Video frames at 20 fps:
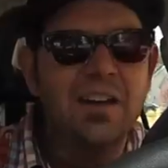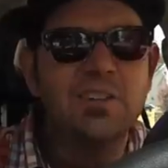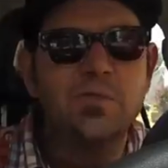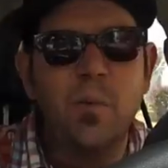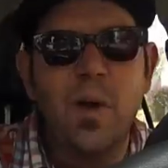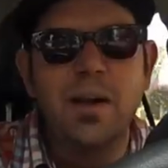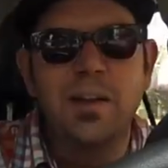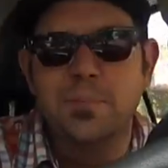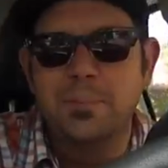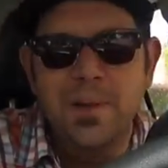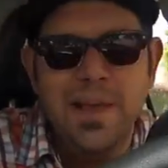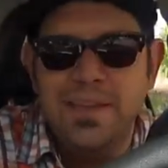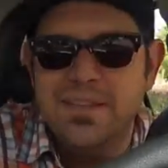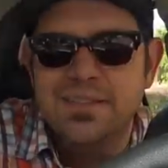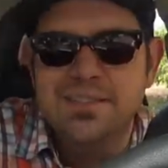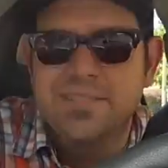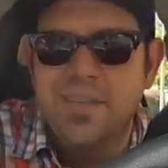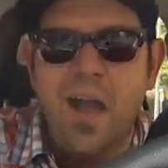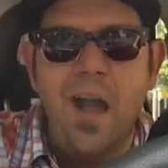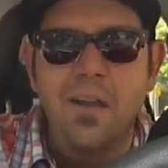I just wanted to play
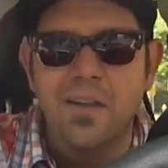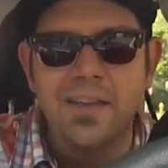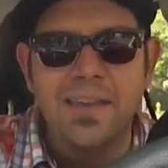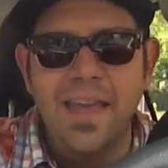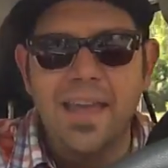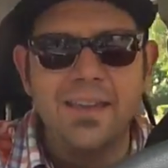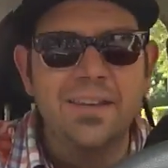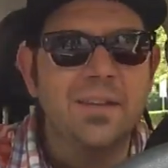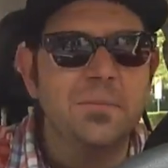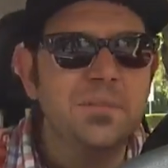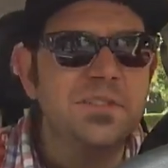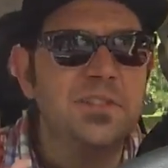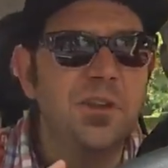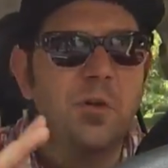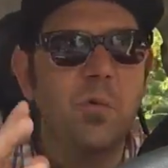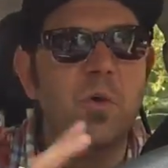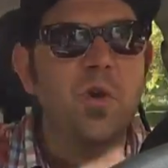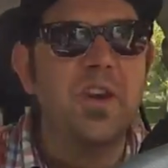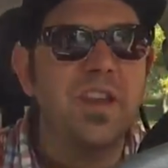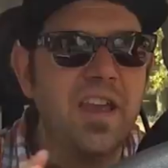the song again. I'm
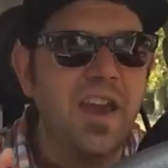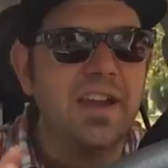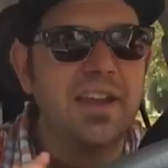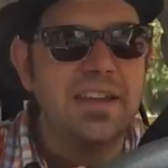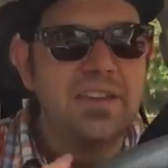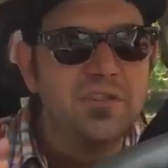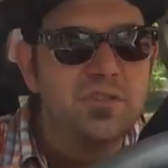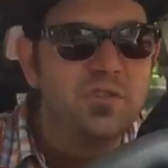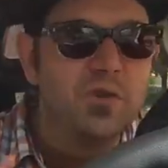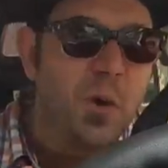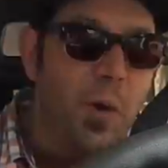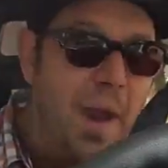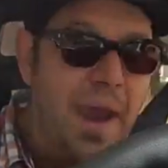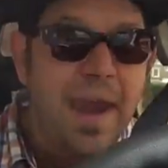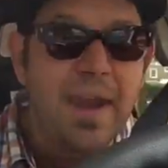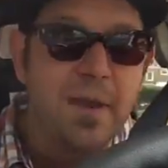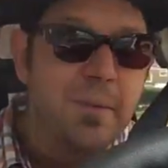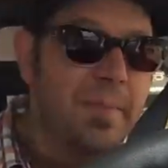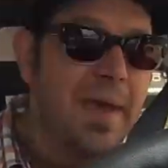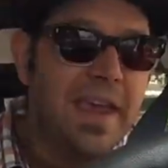still working on intro
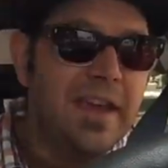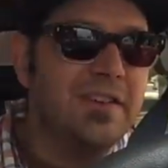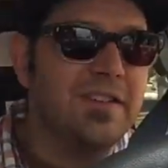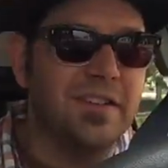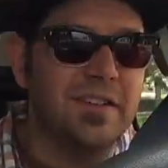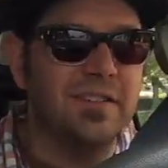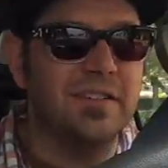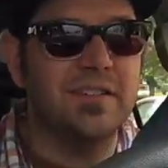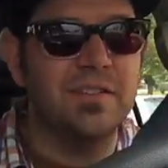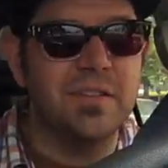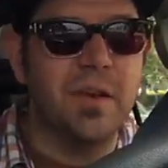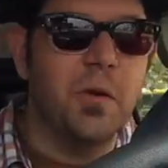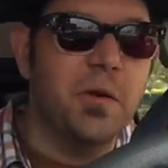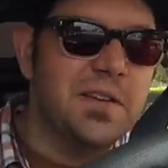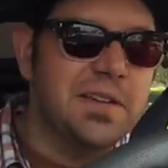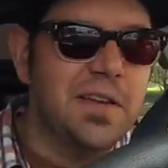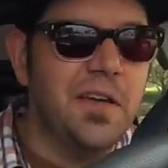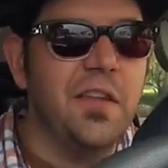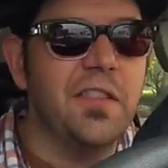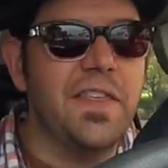animation, so
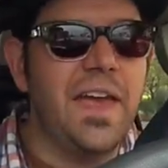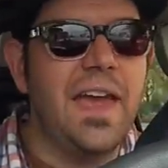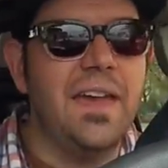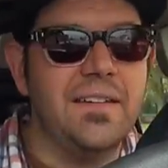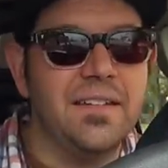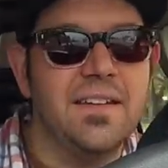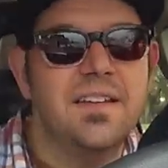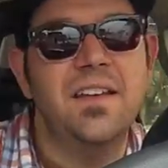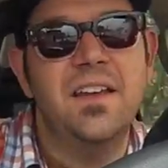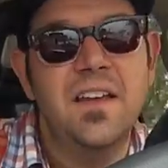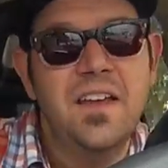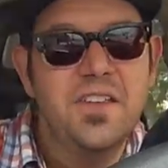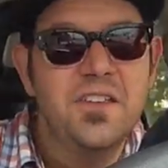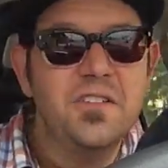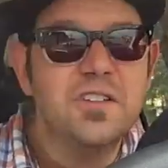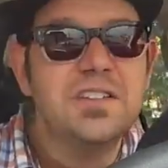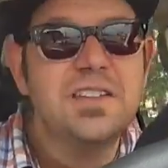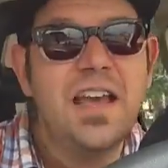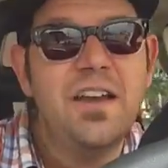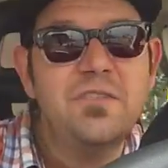until then,
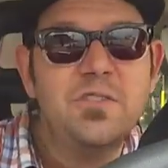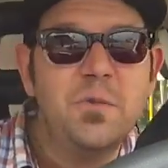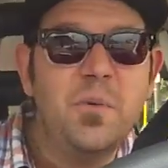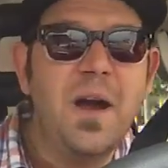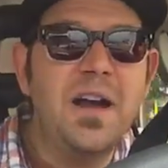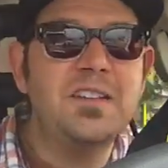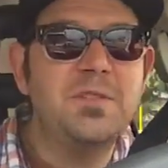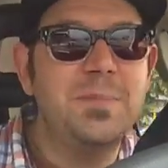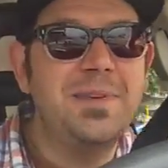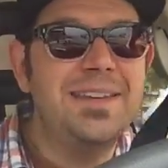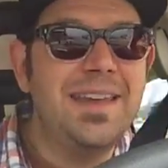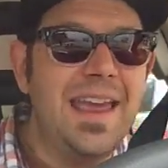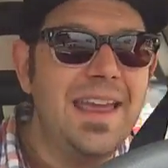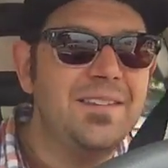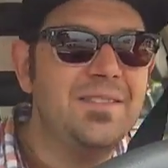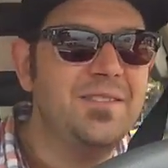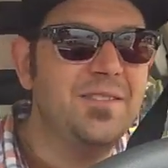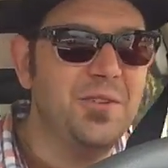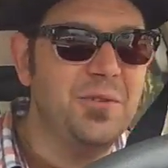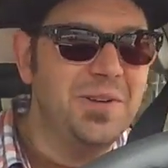you'll just have to watch me
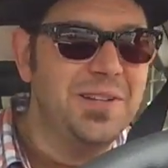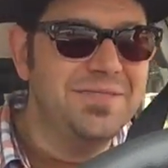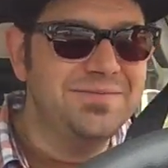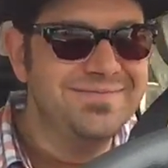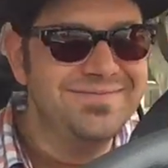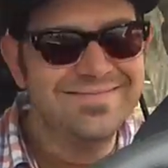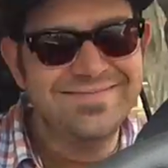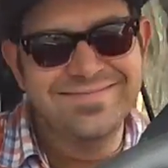dance to it.